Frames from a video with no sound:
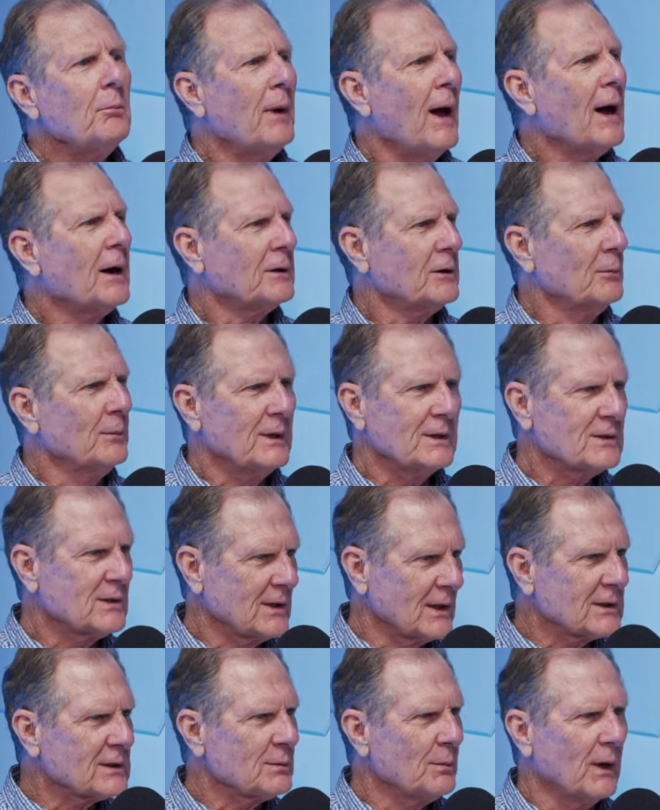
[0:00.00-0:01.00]
back to me
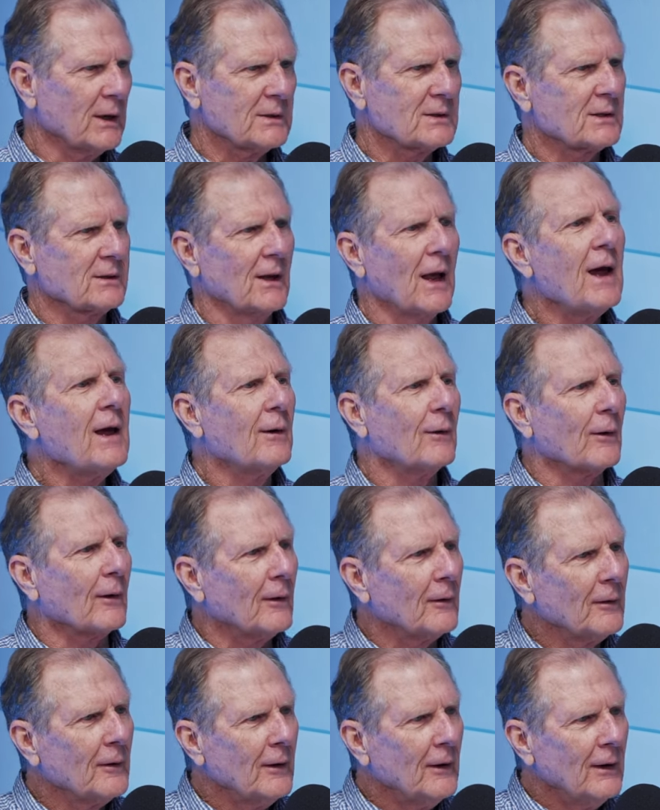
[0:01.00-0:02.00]
6 months later
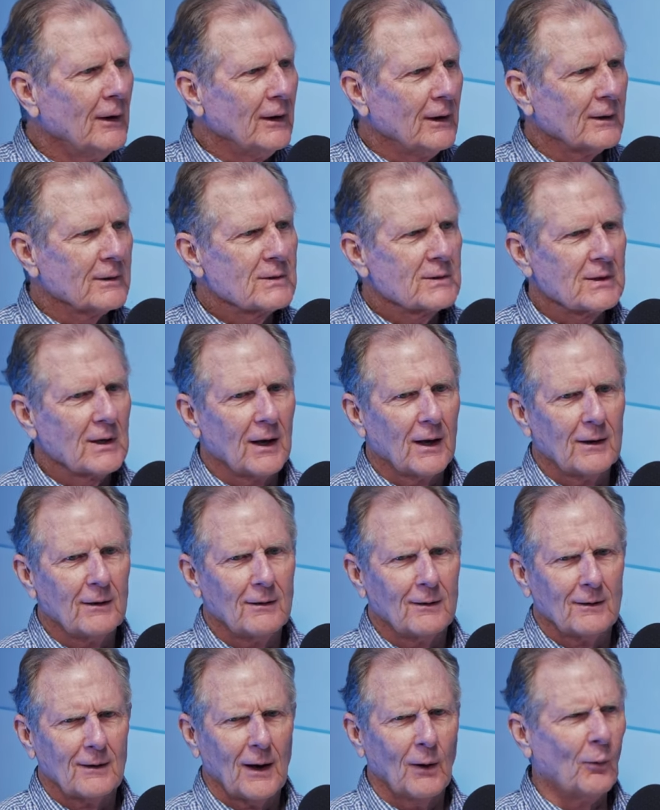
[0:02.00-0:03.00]
and
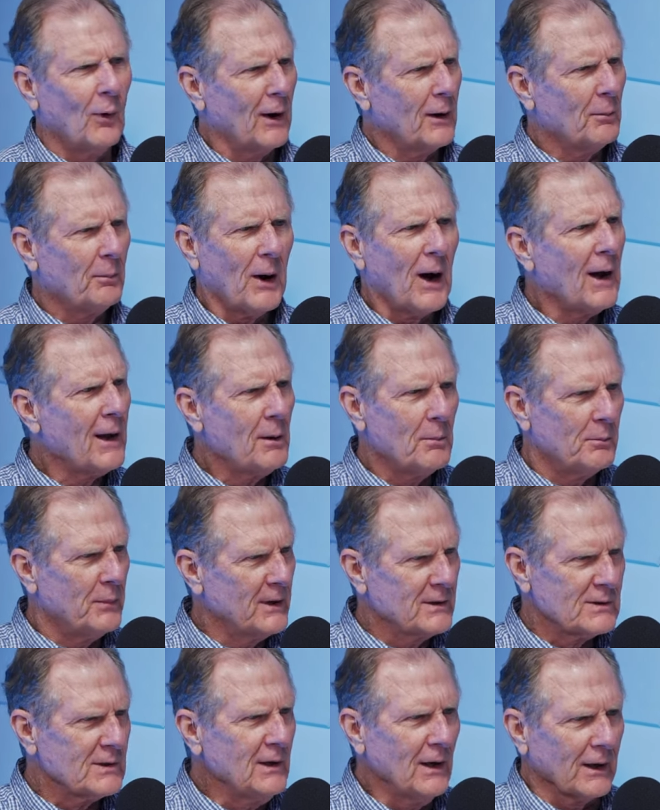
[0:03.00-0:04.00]
said, I want to buy a
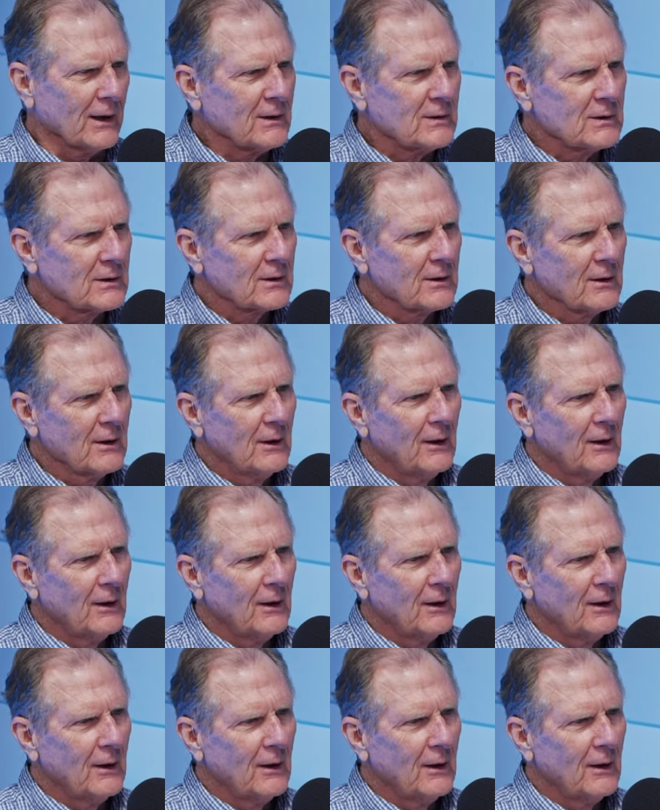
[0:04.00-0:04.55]
business.